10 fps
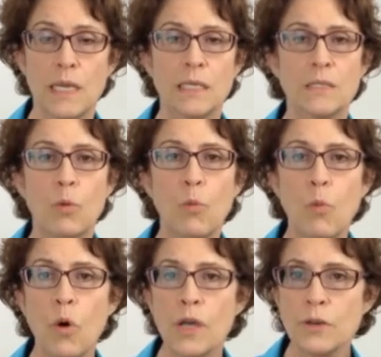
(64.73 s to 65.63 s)
It's a
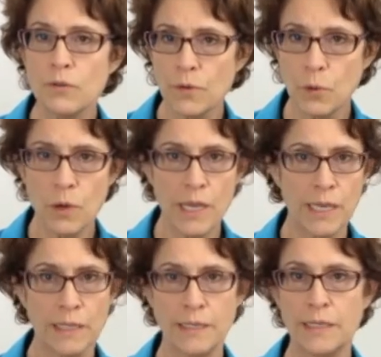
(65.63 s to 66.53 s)
wonderful
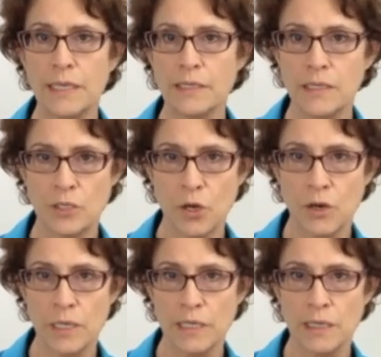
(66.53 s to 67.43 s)
way to get
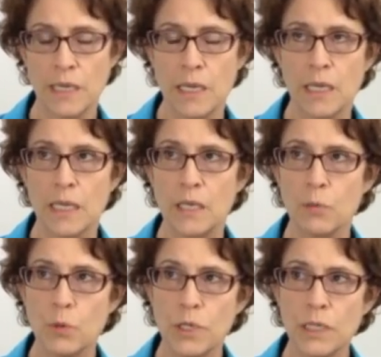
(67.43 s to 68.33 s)
started.
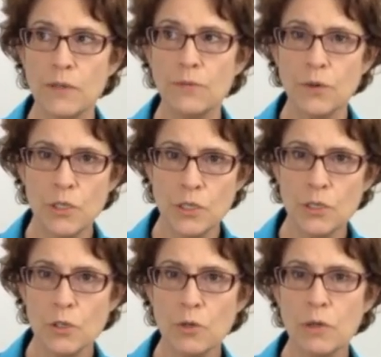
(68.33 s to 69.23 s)
And really, for
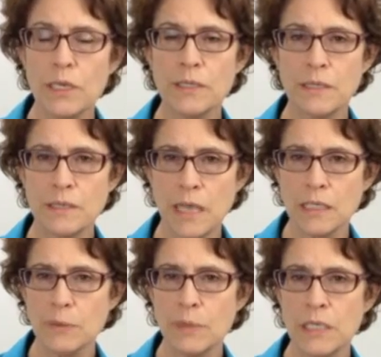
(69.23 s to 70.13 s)
you, it's
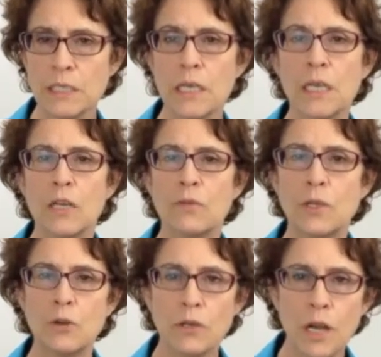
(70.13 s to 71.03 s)
assessment. For
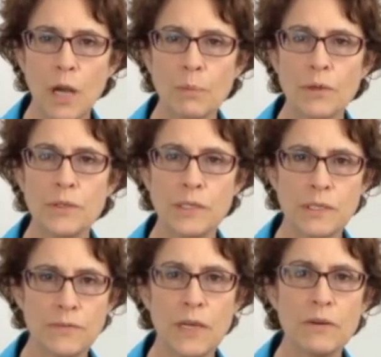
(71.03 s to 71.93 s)
your couples,
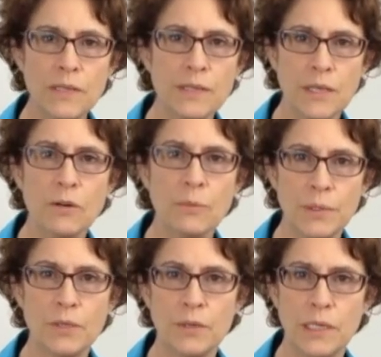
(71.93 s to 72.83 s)
it's very
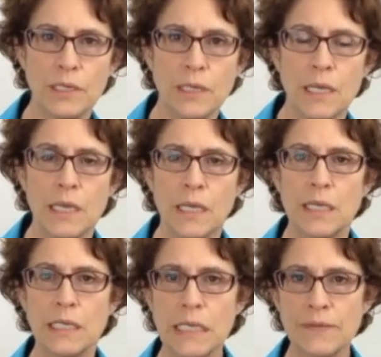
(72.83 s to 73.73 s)
therapeutic.
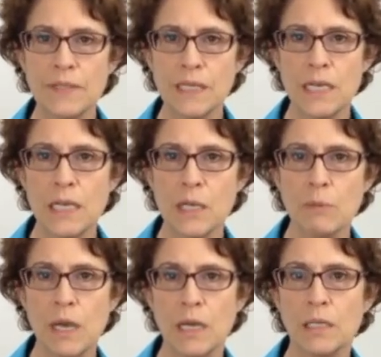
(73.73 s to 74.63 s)
It gives
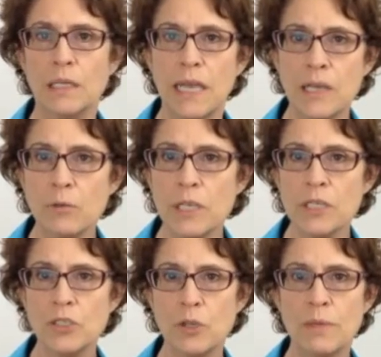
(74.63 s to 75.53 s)
them
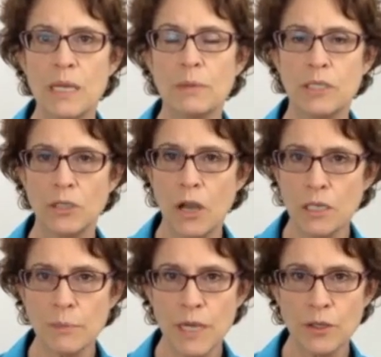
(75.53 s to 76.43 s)
language to be able to
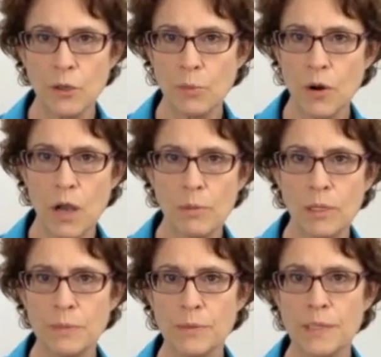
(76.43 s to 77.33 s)
talk about their
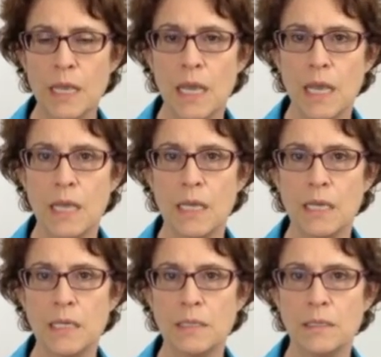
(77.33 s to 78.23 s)
problems.
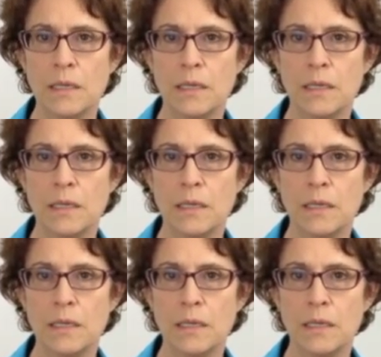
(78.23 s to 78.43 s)
And